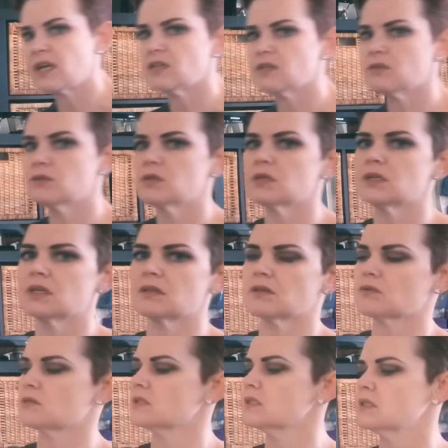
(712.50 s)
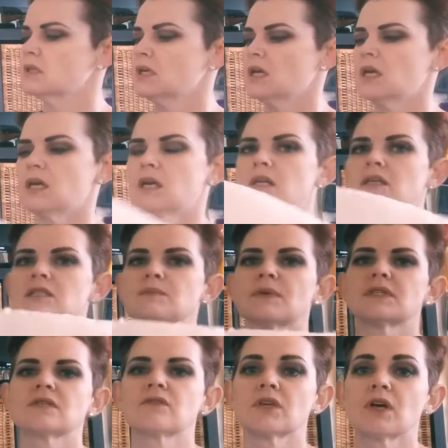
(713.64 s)
I do, you can get those
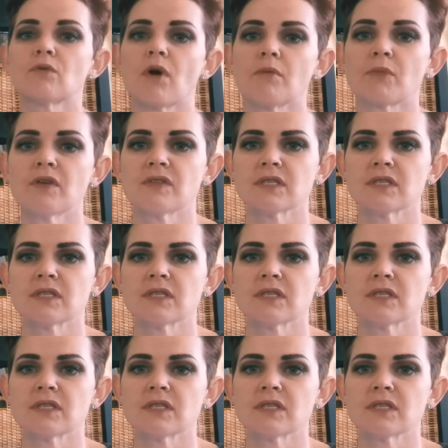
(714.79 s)
inexpensively at Walmart.